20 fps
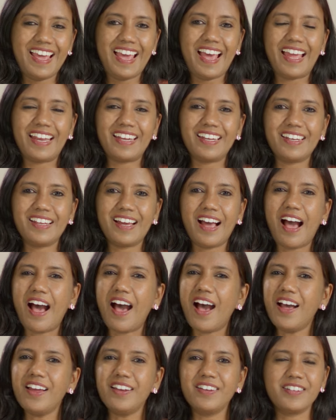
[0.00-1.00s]
and
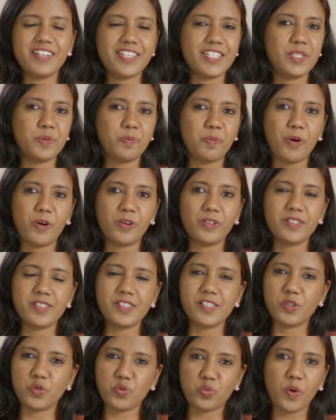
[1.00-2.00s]
our response
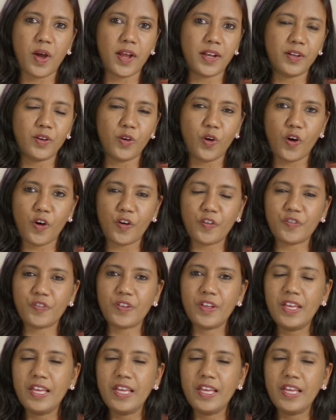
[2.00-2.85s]
is one of